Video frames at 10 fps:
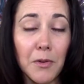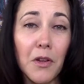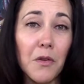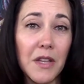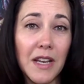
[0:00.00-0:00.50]

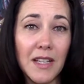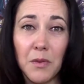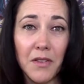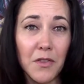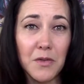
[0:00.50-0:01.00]
Clothing is
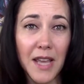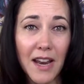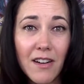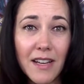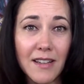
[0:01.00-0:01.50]
one of those
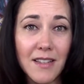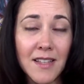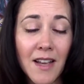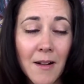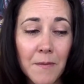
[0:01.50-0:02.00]

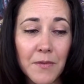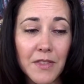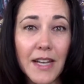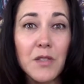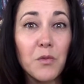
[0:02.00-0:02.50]
areas
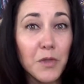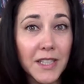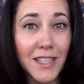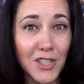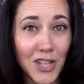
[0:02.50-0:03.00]
that is
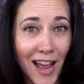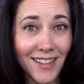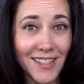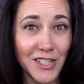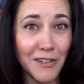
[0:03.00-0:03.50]
really
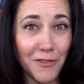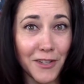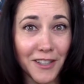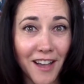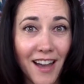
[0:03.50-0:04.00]
challenging for
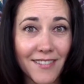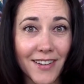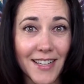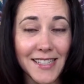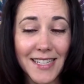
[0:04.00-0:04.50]
a lot of us.